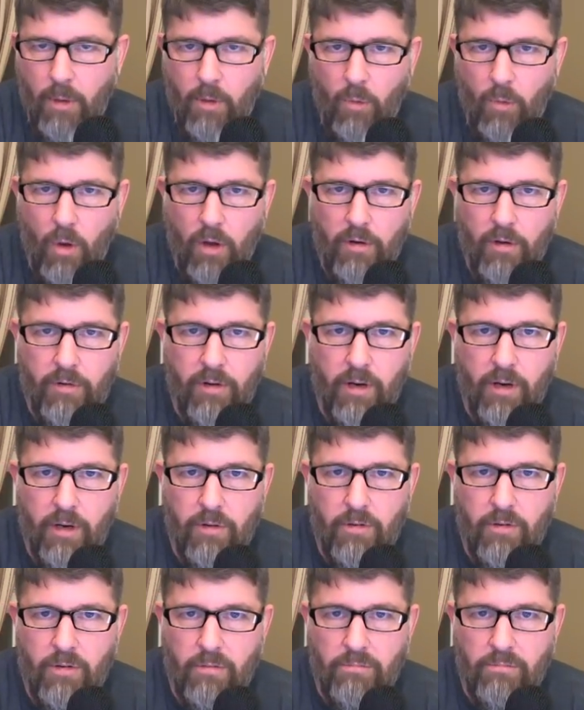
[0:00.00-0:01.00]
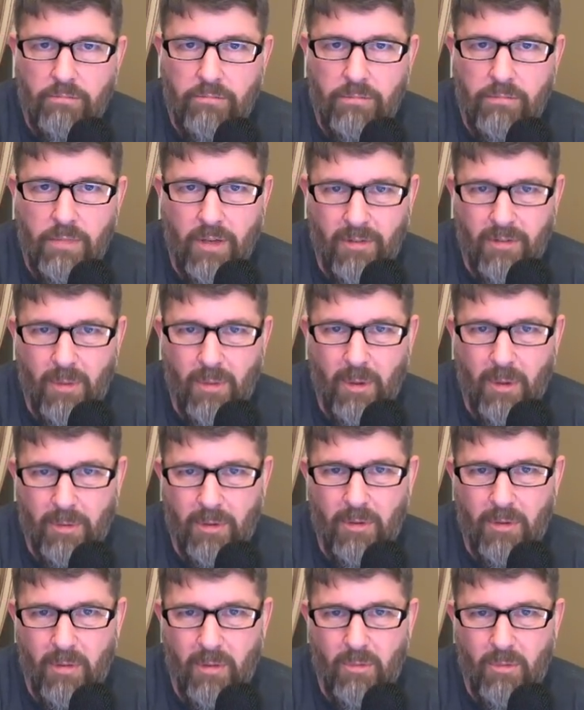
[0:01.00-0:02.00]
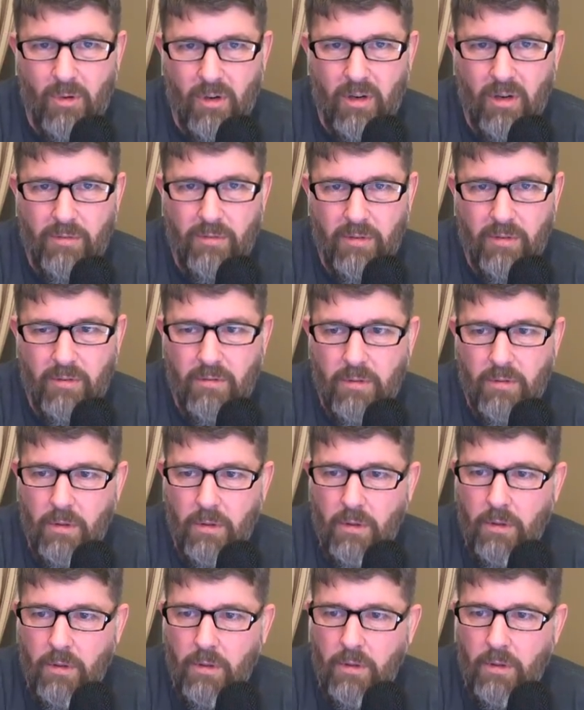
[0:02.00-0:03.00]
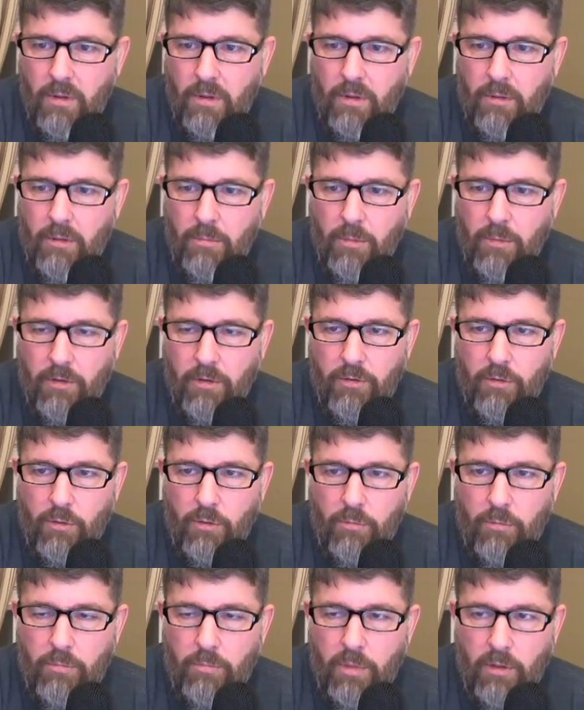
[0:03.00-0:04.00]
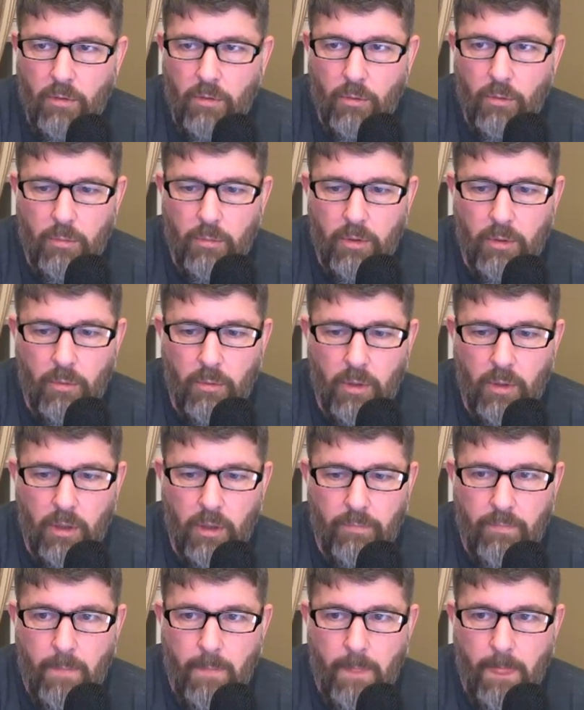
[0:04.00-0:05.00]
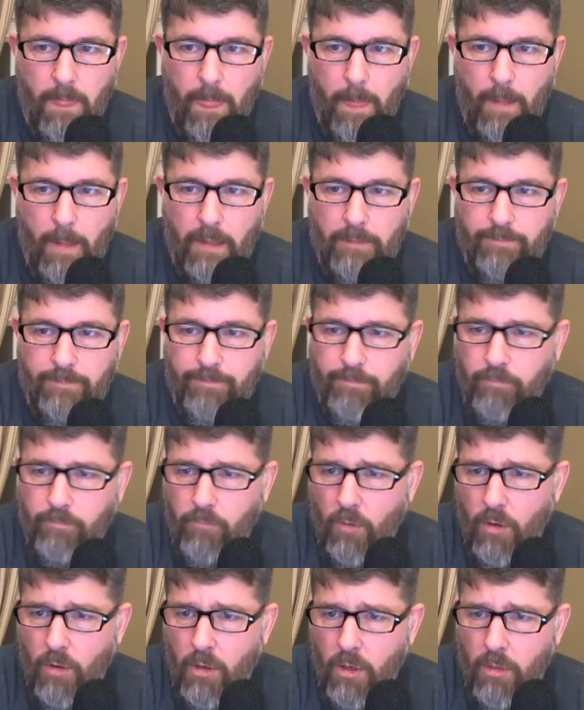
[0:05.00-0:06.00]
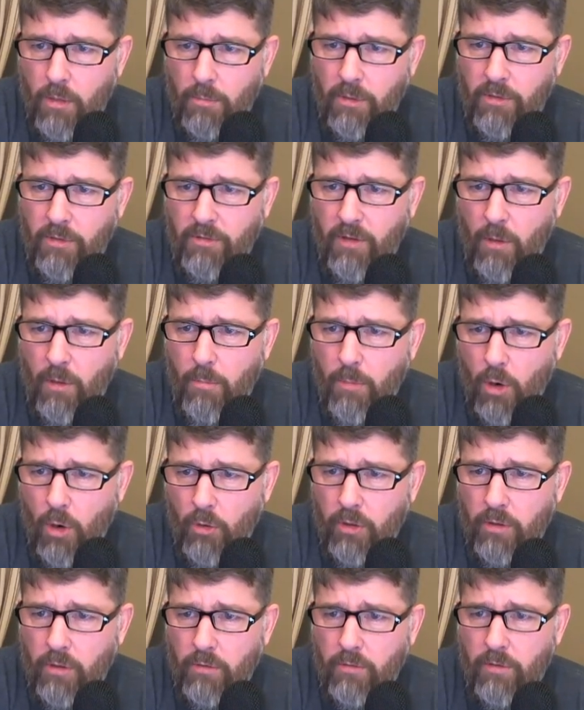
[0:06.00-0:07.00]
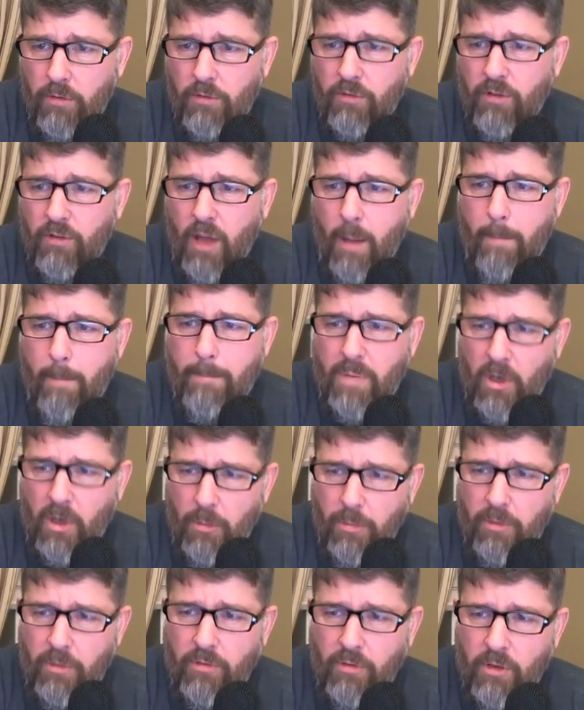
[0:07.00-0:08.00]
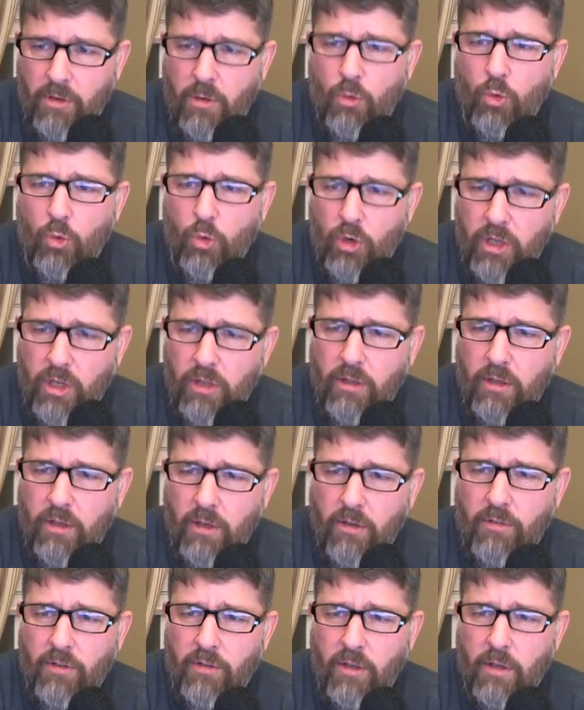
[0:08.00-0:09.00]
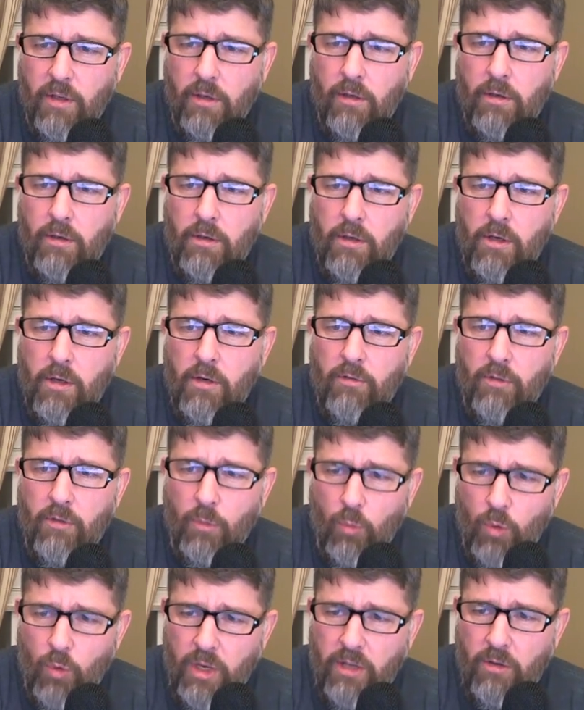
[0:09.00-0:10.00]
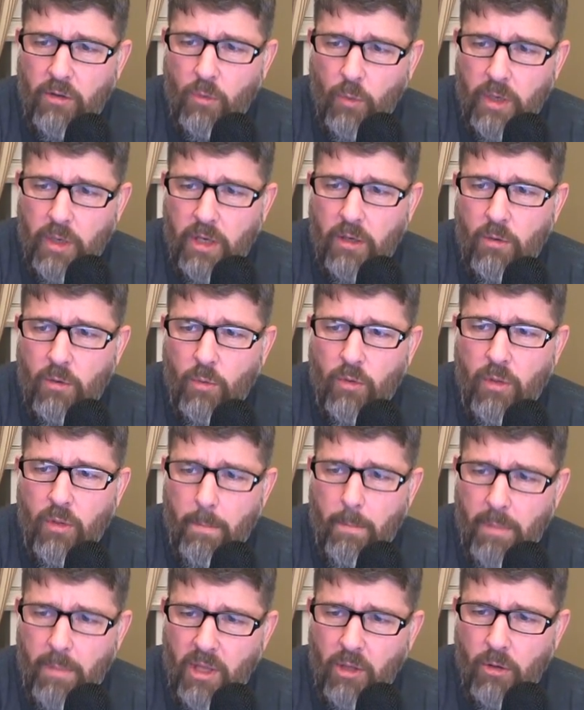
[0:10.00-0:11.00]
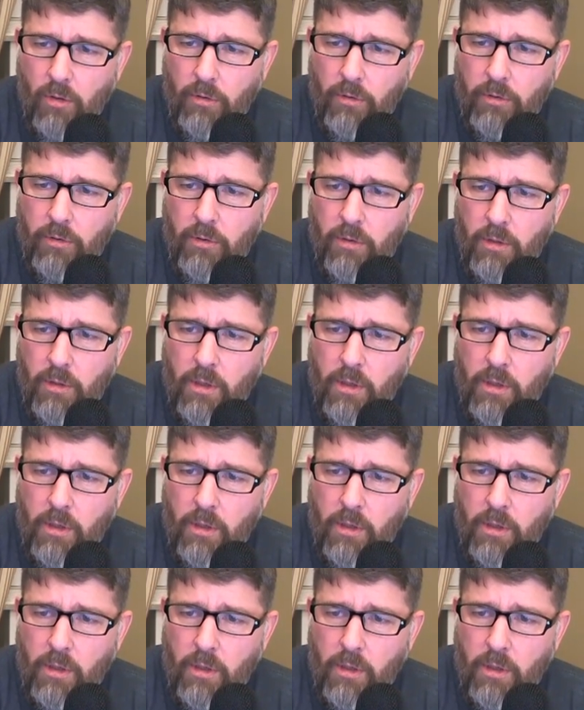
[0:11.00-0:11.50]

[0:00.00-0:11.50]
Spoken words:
water change. I should probably do that more often, but it's been doing pretty well. Please tell Moki to stop purposely reeling in from week to week with a build